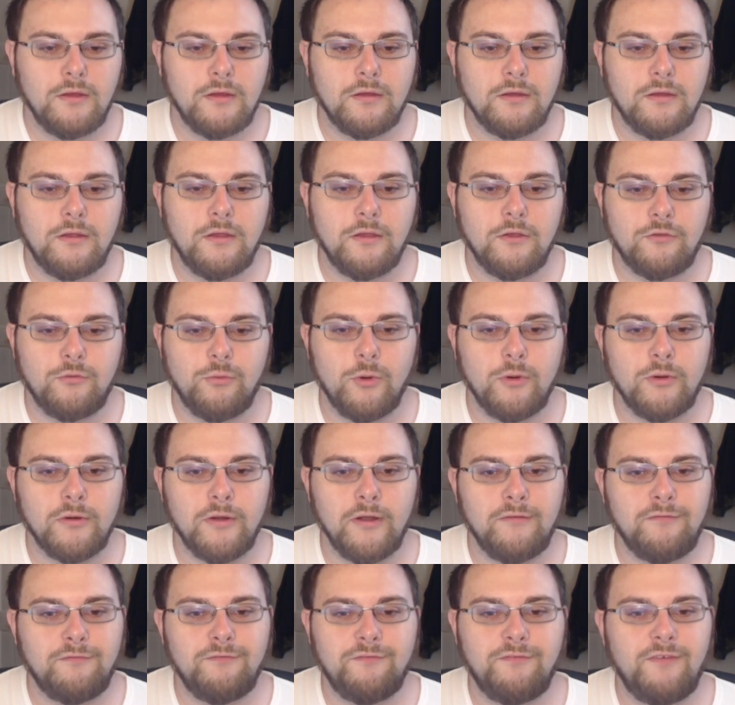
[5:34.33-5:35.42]
cause we're
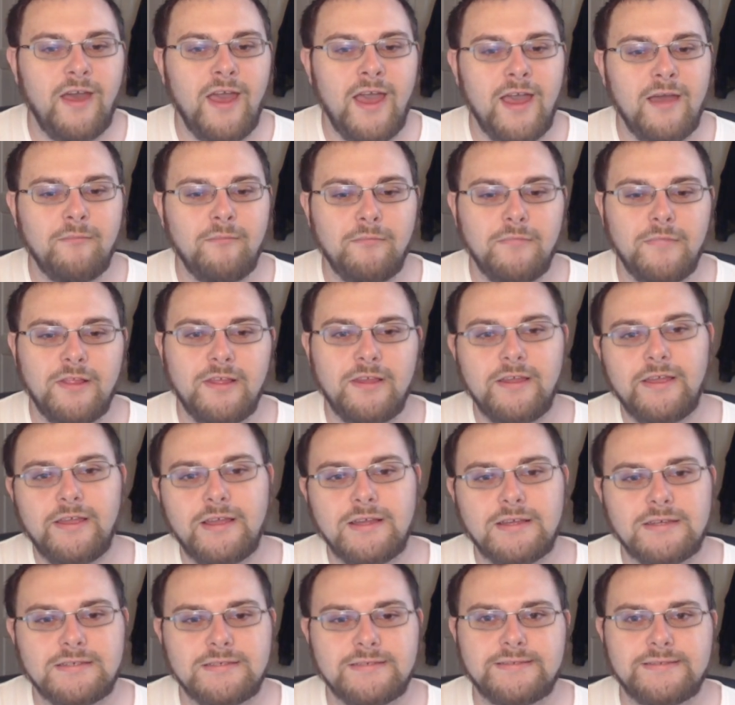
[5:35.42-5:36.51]
a family.
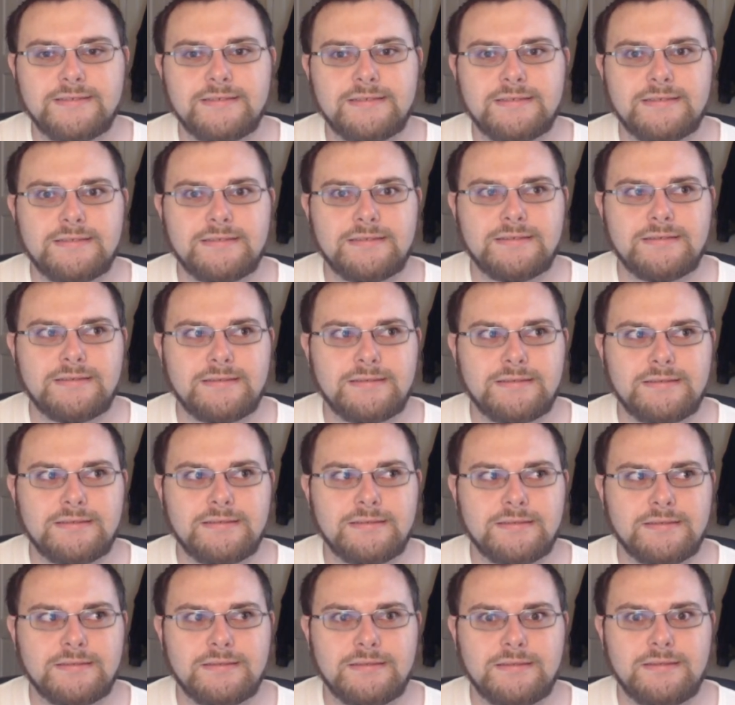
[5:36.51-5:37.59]

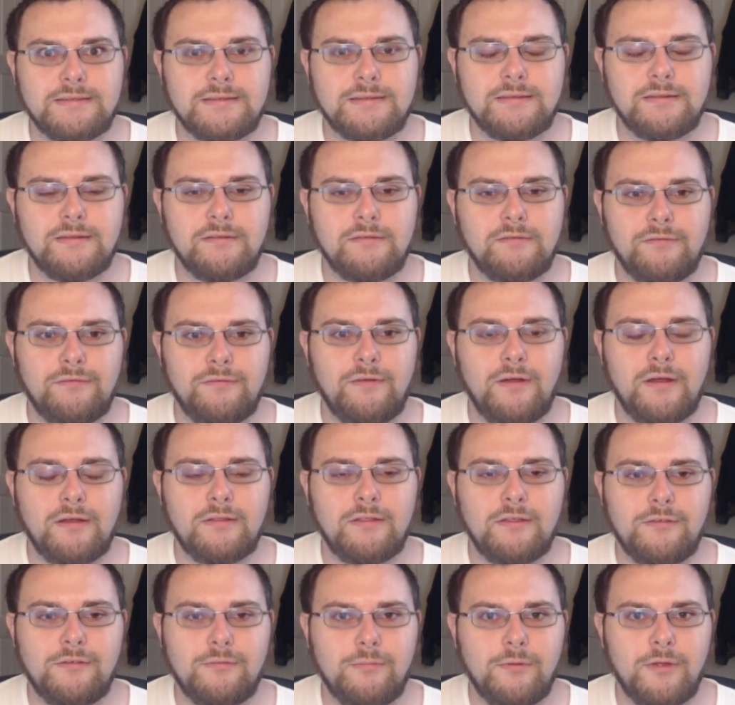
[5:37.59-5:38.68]
Uh, fuck
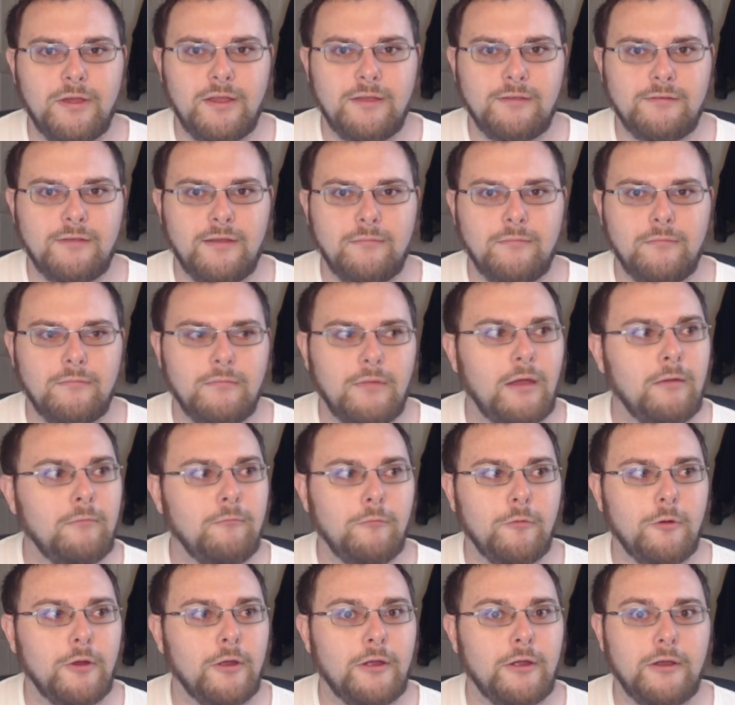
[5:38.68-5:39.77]
this place. I'm I'm
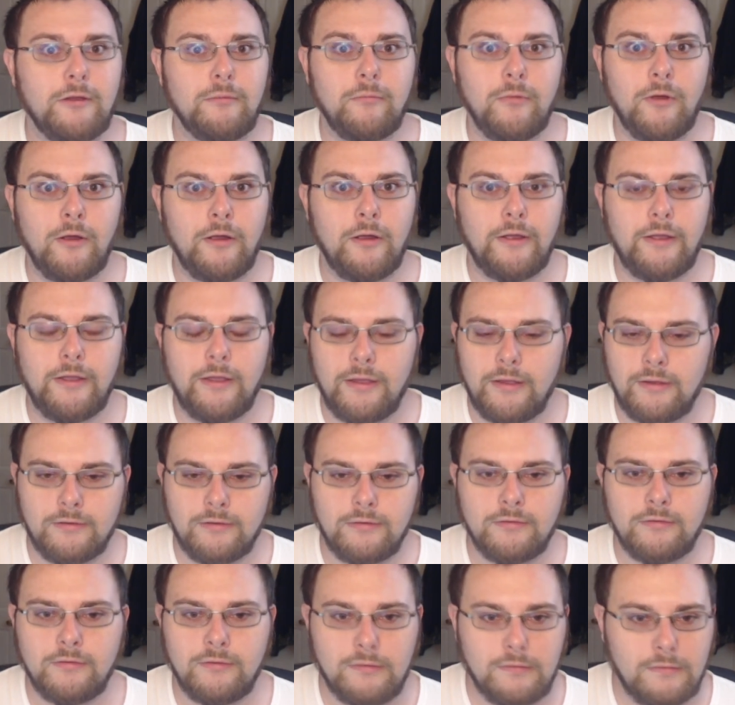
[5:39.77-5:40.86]
working at Burger King.
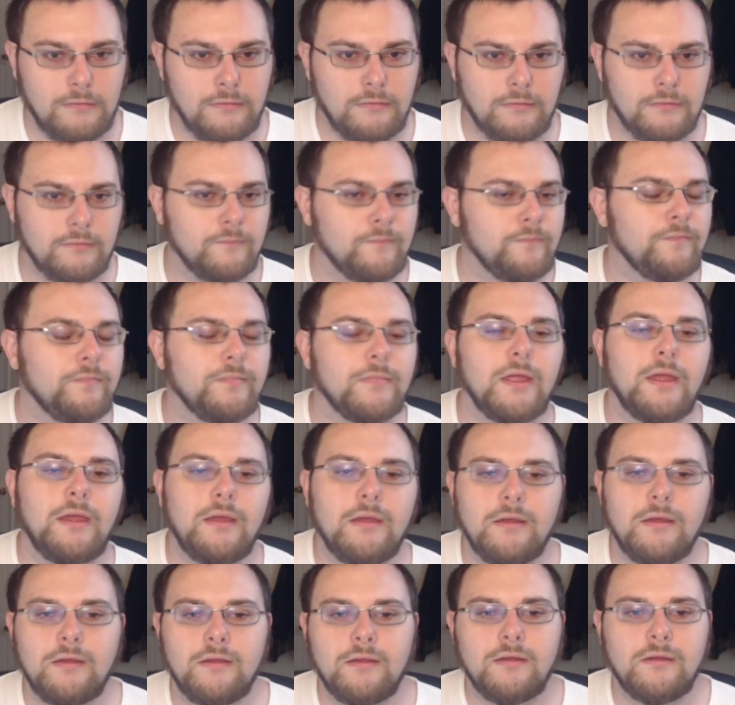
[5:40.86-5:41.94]
It's like, oh,
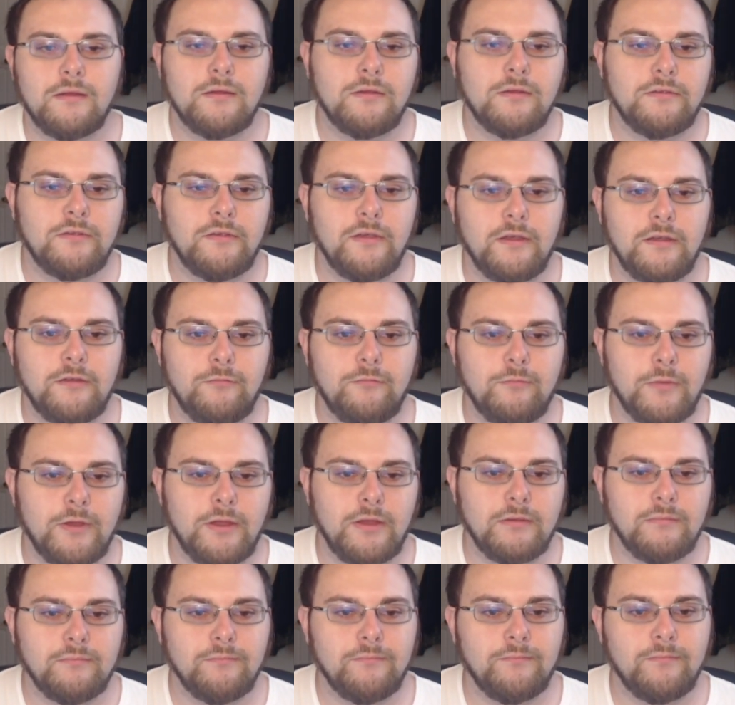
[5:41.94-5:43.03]
save
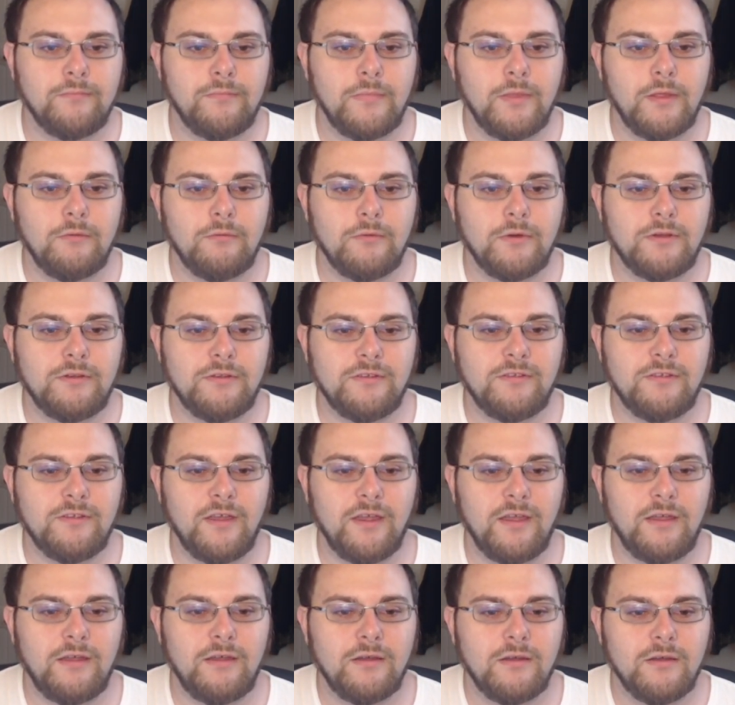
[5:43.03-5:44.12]
me. Hmm? What'd you
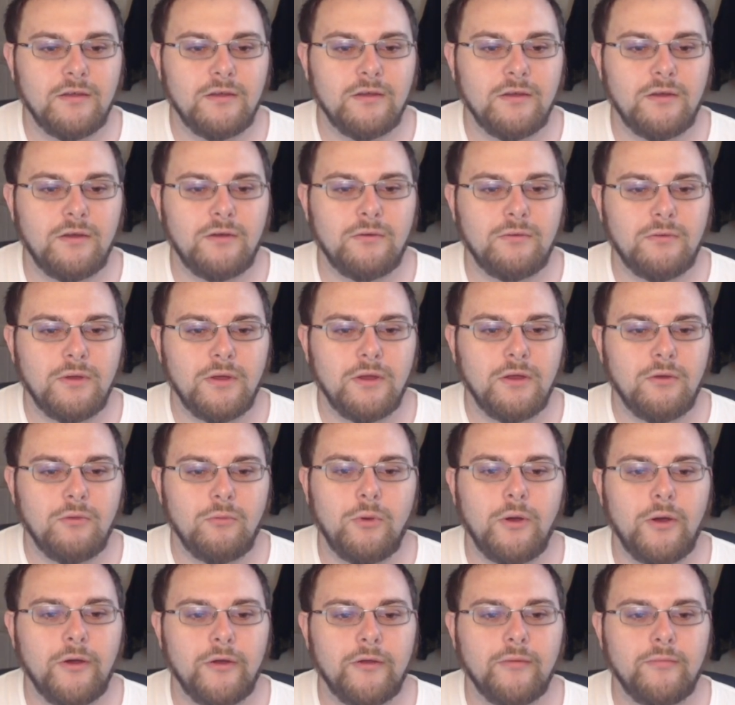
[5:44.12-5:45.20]
say? Oh,
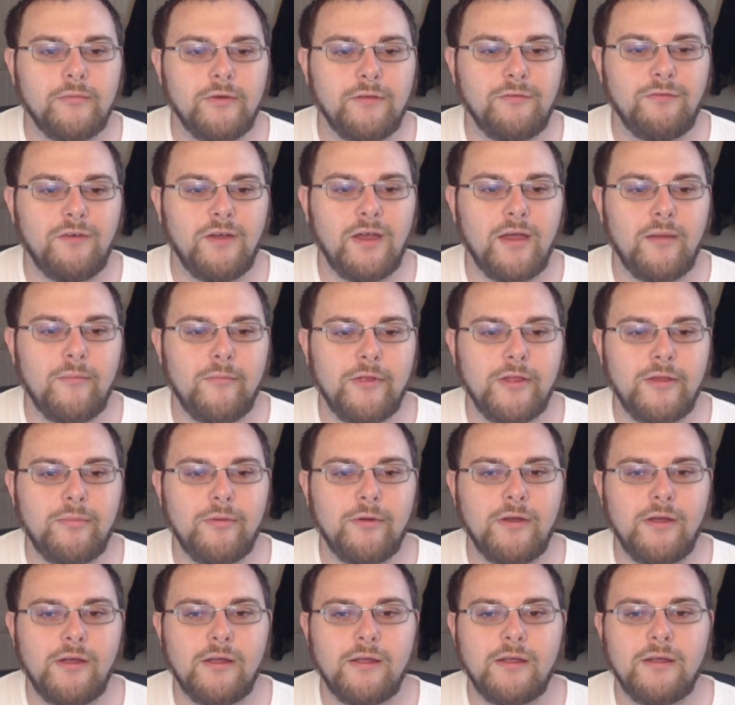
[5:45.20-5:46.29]
welcome to Family
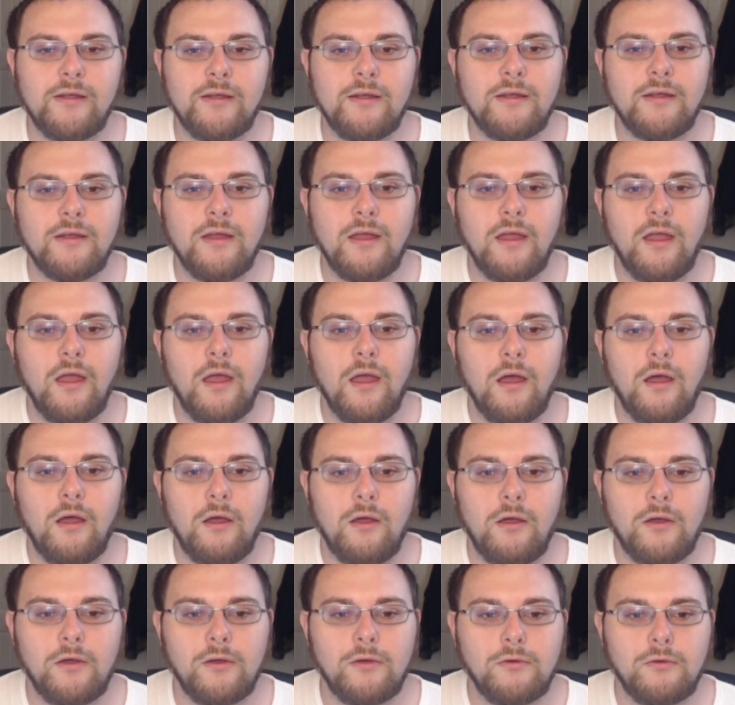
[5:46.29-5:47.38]
Burger.
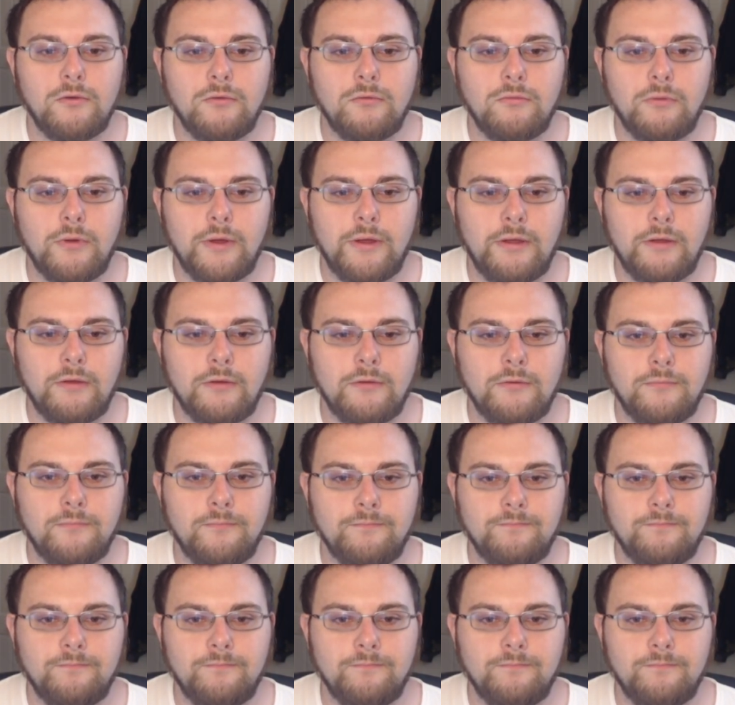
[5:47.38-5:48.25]
Oh, well.